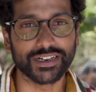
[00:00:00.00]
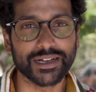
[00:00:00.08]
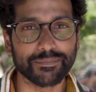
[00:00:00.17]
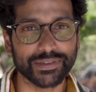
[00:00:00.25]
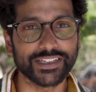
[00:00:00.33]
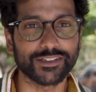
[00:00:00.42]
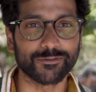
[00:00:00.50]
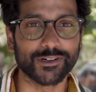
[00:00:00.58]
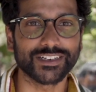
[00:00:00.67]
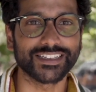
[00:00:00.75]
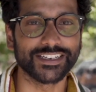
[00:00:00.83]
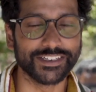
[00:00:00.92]
complete the
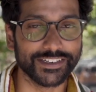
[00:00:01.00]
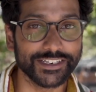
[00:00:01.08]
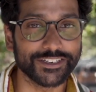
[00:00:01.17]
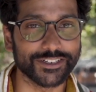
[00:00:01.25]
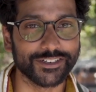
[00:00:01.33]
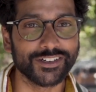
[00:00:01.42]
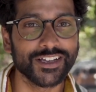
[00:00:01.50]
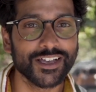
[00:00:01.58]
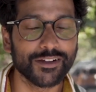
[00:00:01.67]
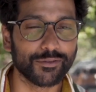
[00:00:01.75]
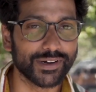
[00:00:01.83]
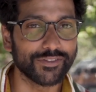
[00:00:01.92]
work that you need to,
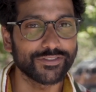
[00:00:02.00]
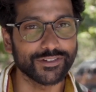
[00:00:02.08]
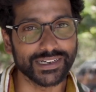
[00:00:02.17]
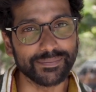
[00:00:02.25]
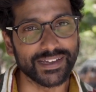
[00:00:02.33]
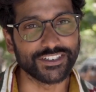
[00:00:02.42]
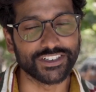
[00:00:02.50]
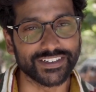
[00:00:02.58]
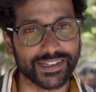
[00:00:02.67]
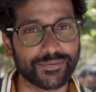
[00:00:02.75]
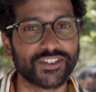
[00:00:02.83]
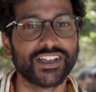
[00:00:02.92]
we have three major
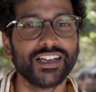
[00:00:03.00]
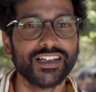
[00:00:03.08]
tips.